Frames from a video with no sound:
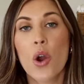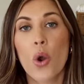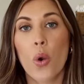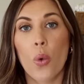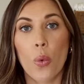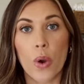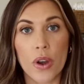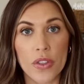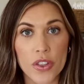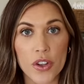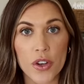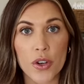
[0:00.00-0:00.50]

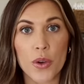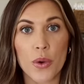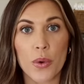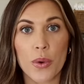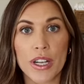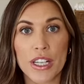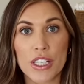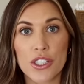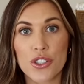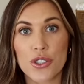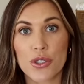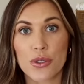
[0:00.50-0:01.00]
what they're
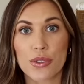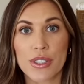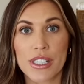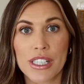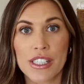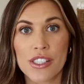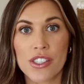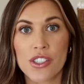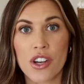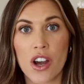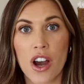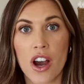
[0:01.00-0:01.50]
going to
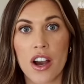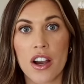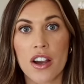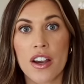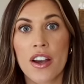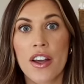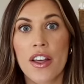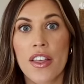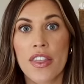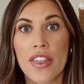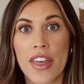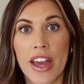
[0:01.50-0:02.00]
restock
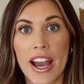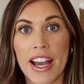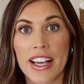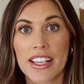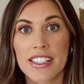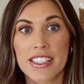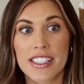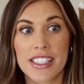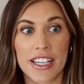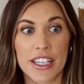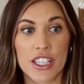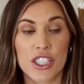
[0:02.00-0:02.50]
that
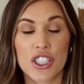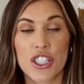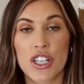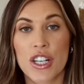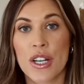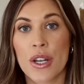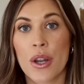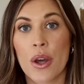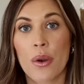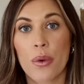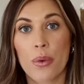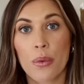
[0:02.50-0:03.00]

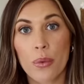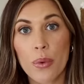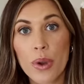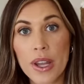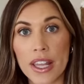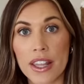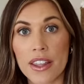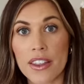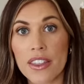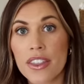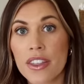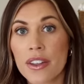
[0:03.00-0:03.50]
section
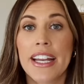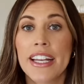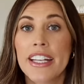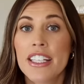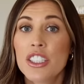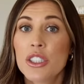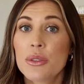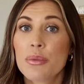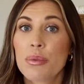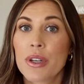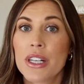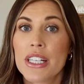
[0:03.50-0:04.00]
with. It
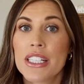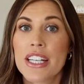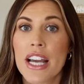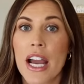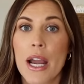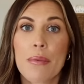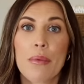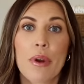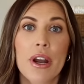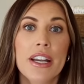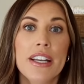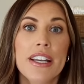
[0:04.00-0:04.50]
is
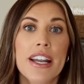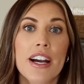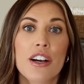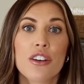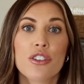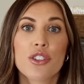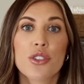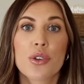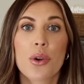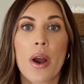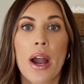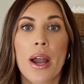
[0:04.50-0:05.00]
springtime right now,
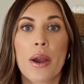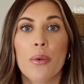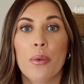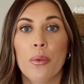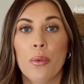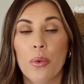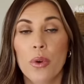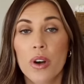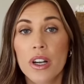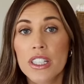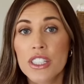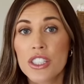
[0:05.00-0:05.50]
so I
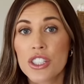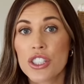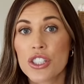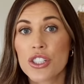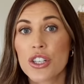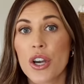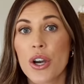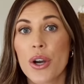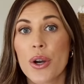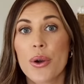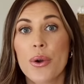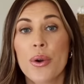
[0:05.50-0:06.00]
want to
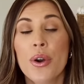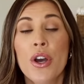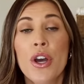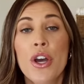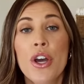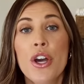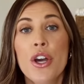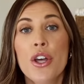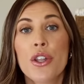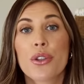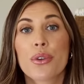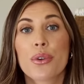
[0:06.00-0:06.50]
go
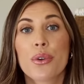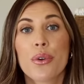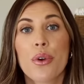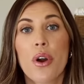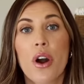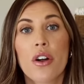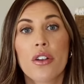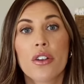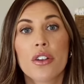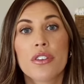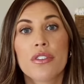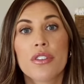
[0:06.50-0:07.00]
through
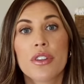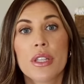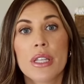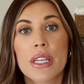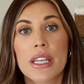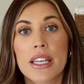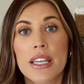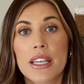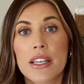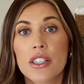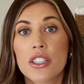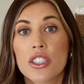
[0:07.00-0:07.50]
all of
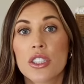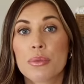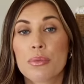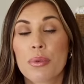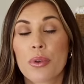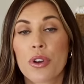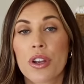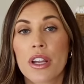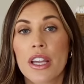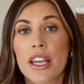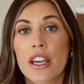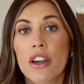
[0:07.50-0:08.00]
the
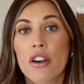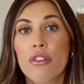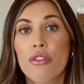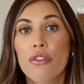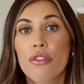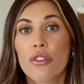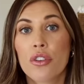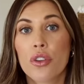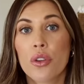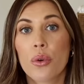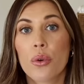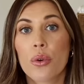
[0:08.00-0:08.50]
spring
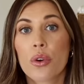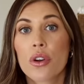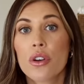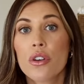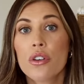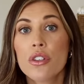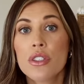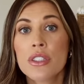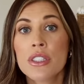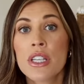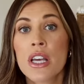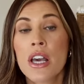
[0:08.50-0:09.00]

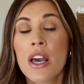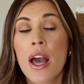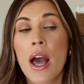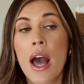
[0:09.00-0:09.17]
florals.